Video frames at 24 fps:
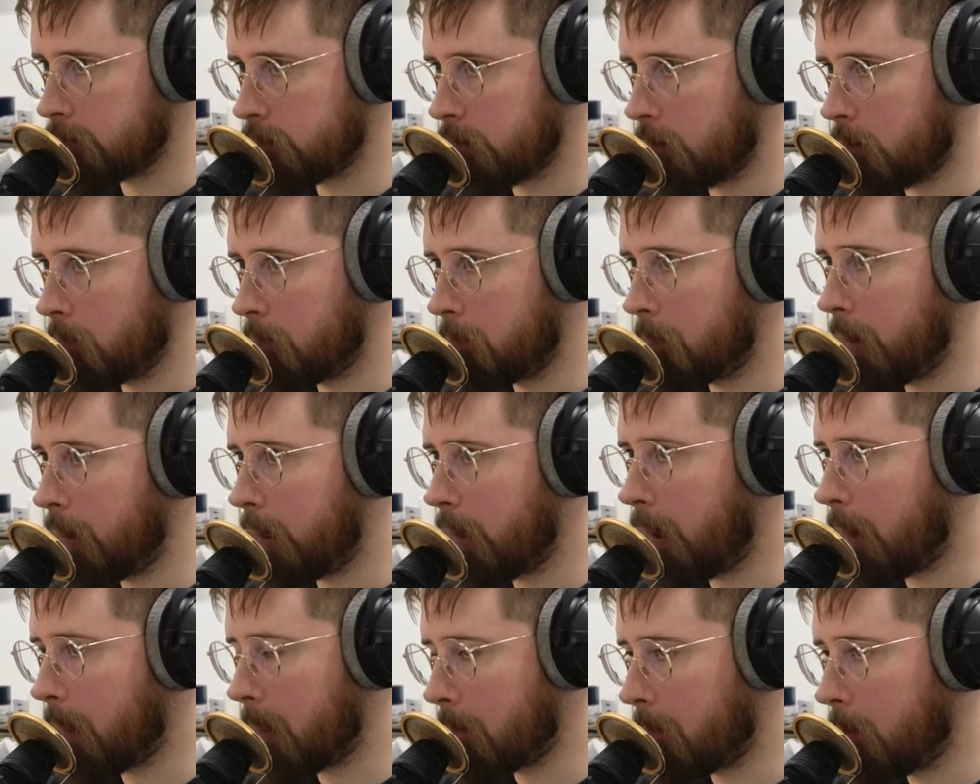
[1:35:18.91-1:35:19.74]
So, but
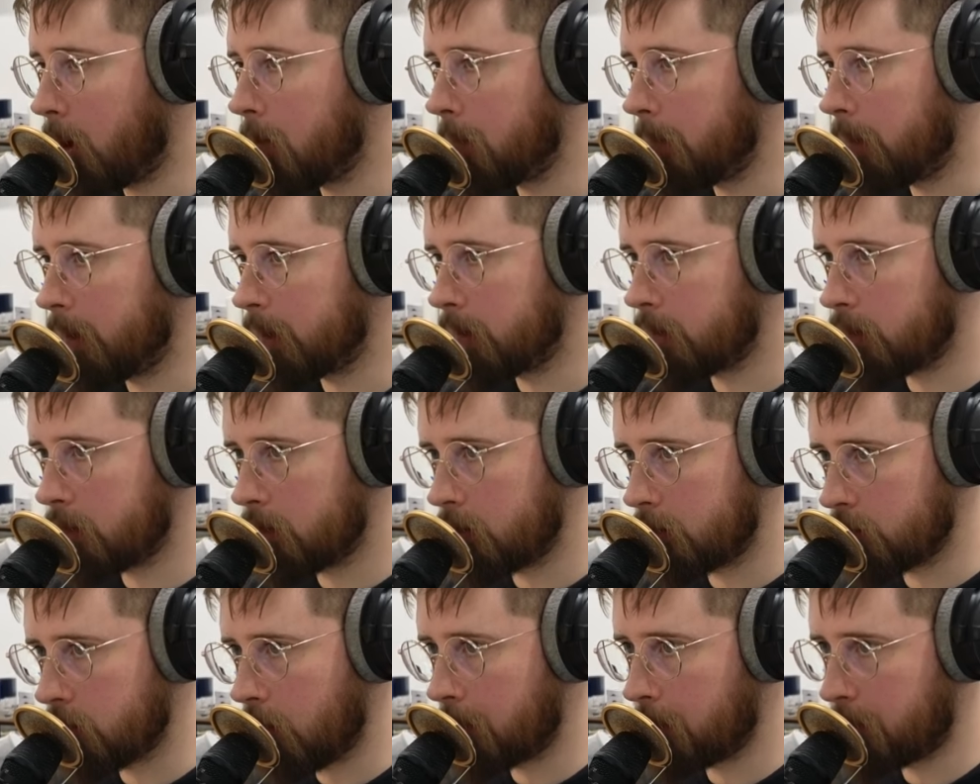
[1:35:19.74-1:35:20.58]
at the moment,
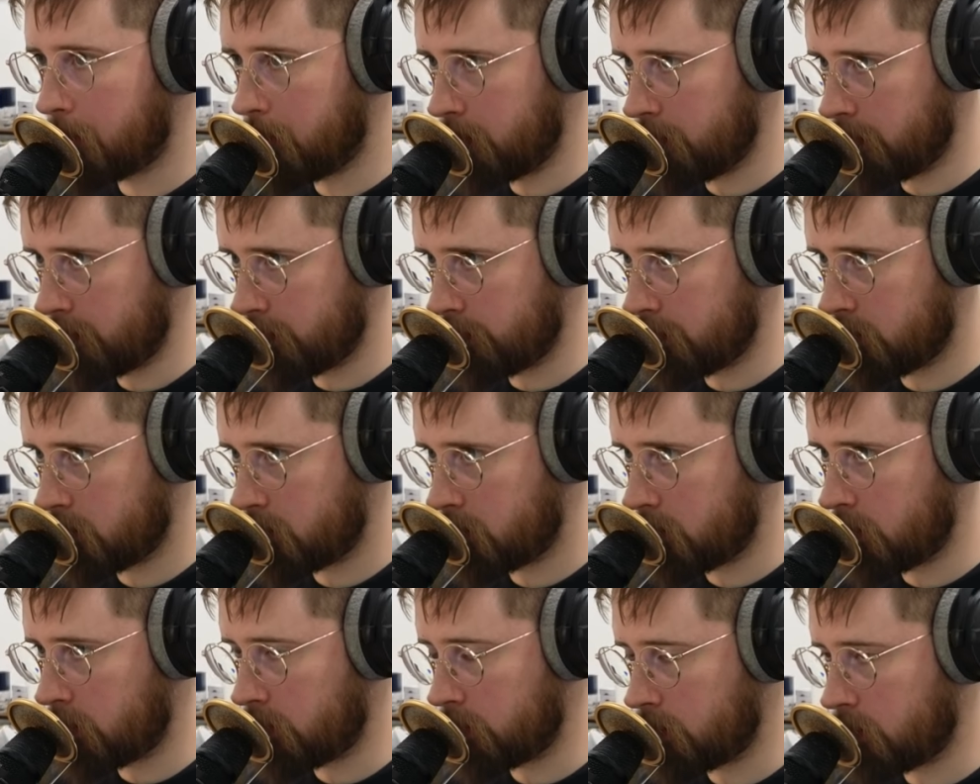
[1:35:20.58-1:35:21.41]
the top one is
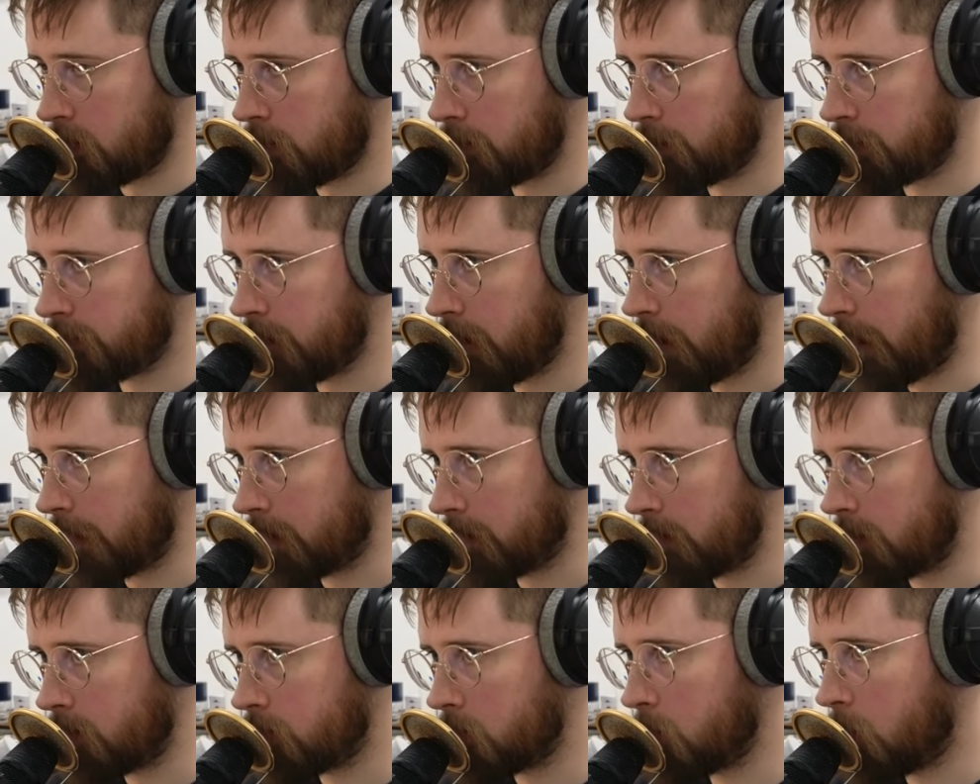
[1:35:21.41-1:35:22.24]
is is
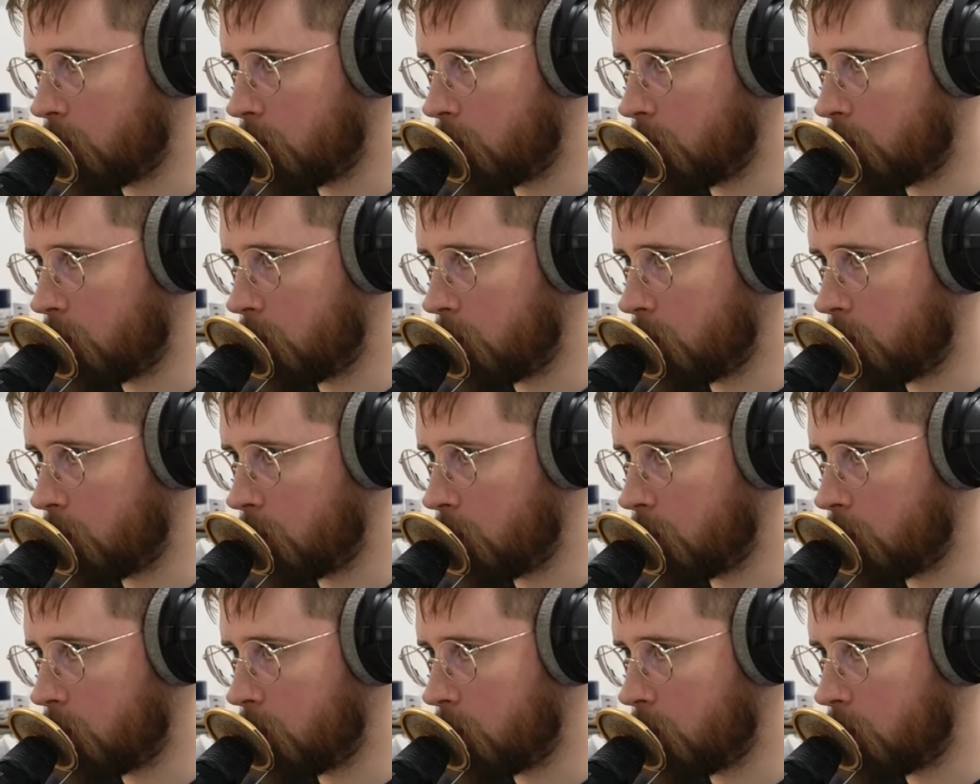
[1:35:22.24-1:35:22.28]
selected: